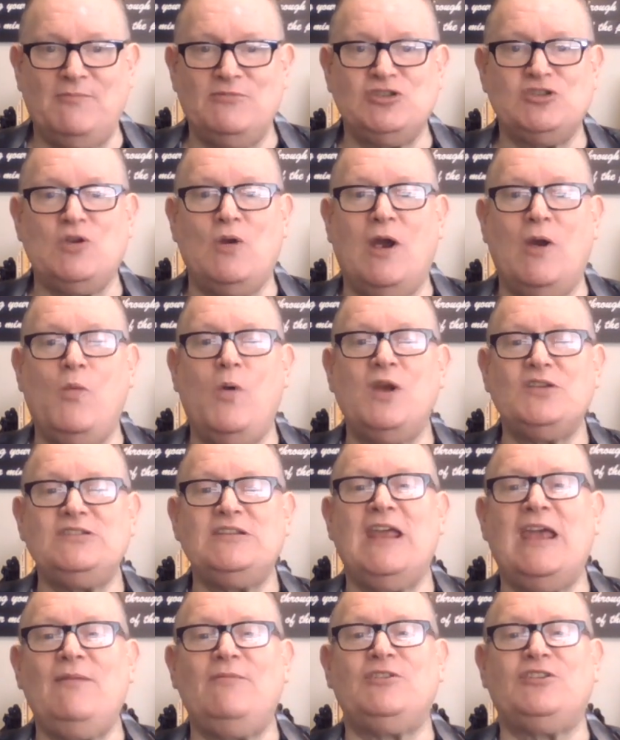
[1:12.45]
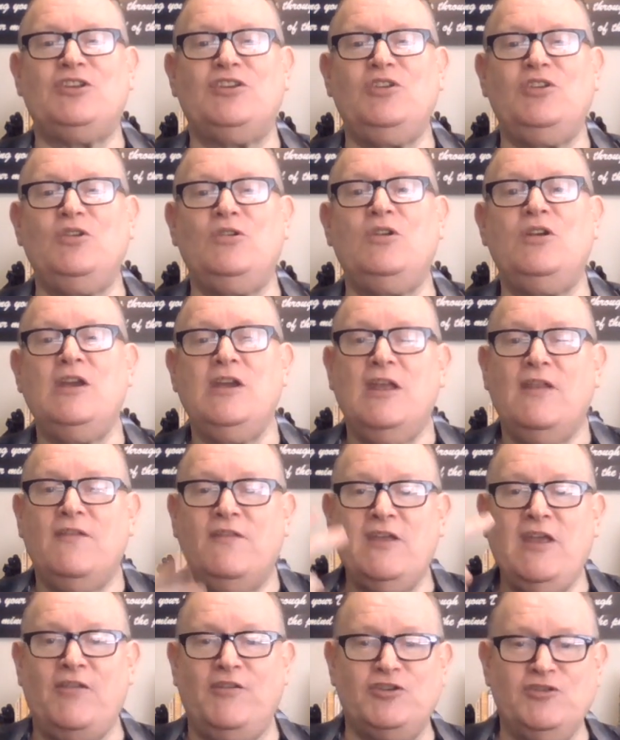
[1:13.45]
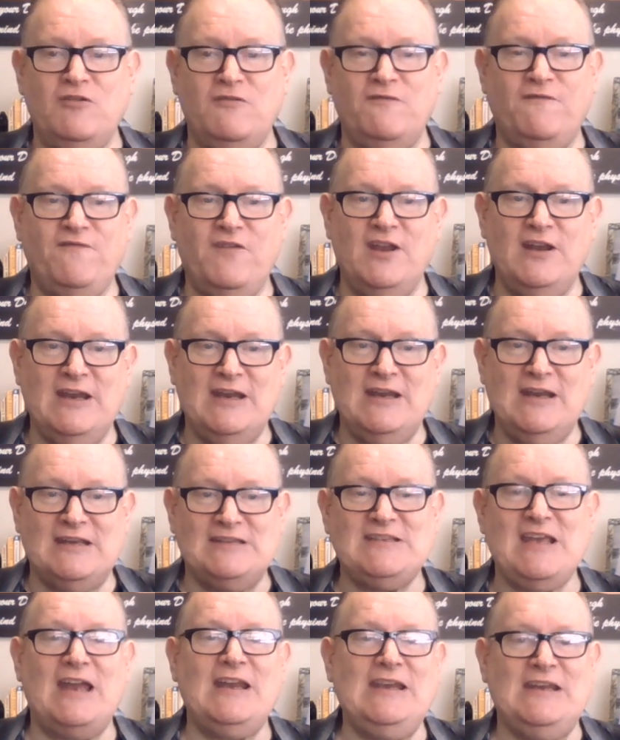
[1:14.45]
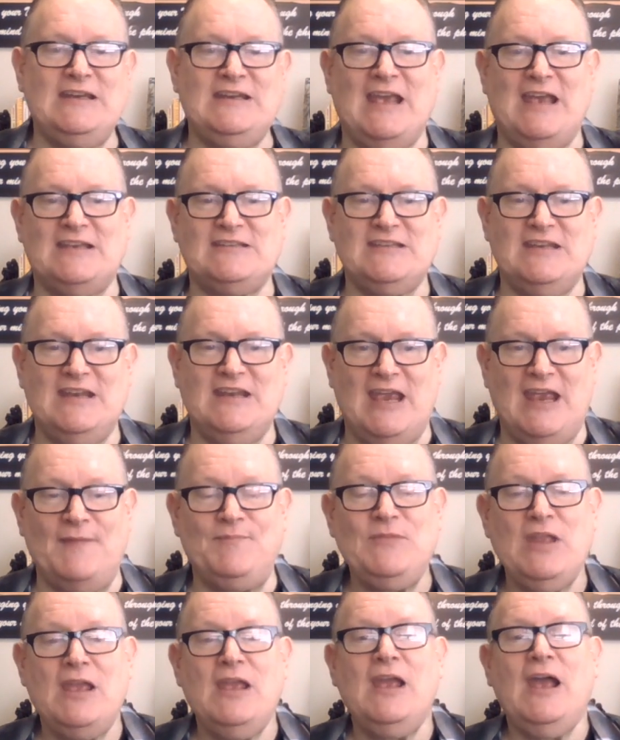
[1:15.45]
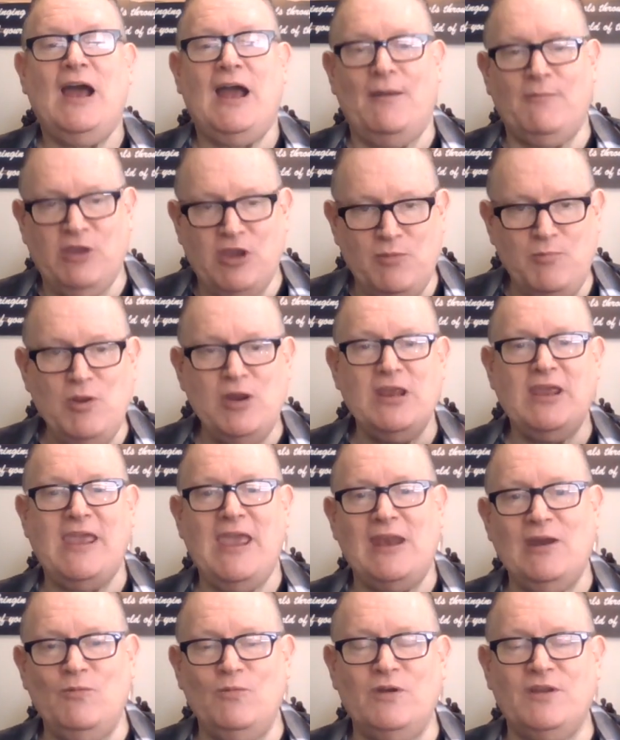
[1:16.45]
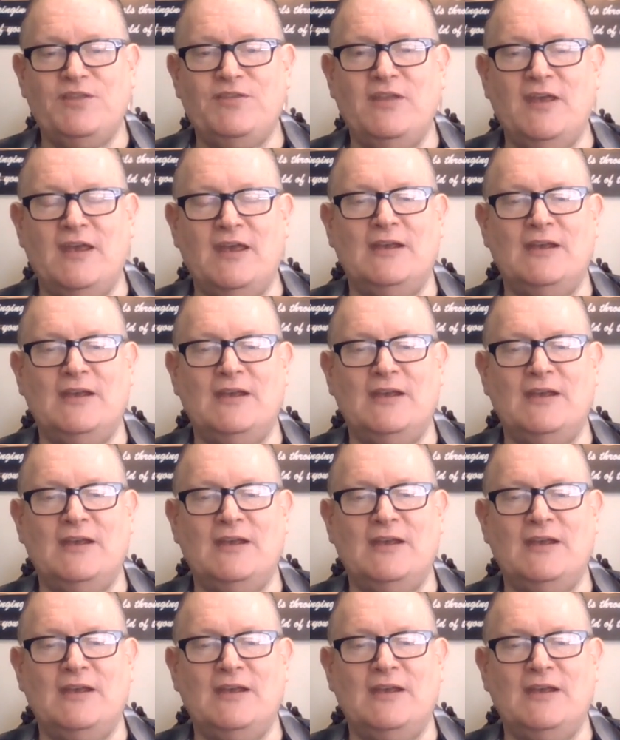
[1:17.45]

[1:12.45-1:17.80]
And so I wasn't able to do the other two fun and exciting tasks today. I'm communicating with